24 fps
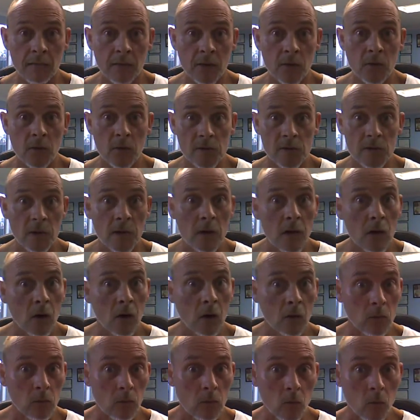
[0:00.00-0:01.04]
because
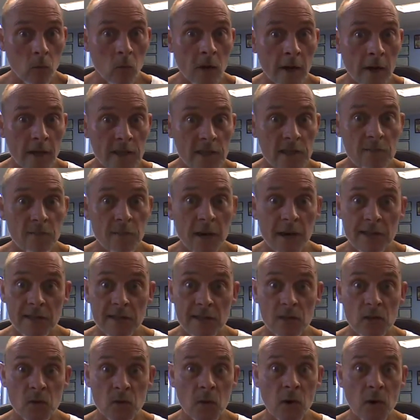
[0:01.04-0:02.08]
white space
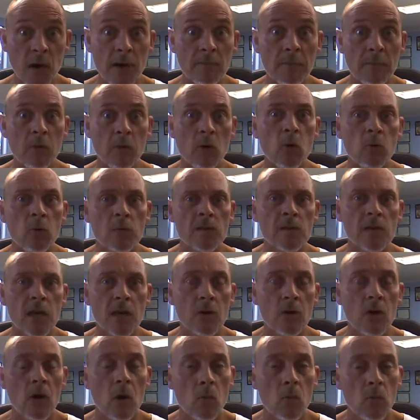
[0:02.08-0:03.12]
is great, but
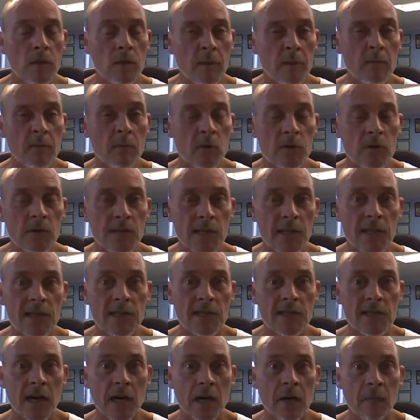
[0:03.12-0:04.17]
also with a bit more
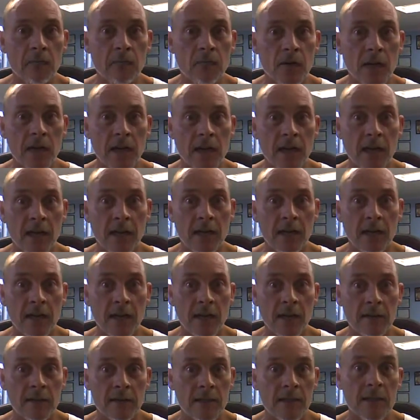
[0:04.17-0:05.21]
detail and
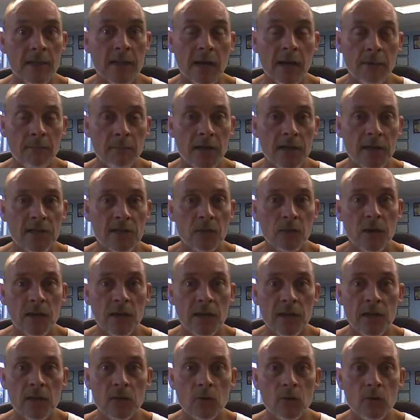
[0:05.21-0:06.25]
in our picture, we
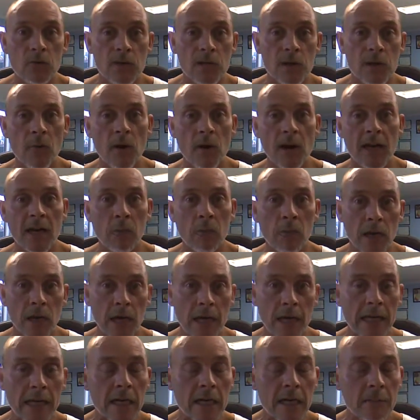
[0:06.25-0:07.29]
need to also break it up
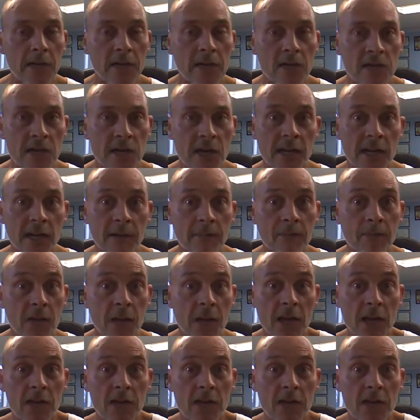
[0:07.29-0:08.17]
with a little bit of shading.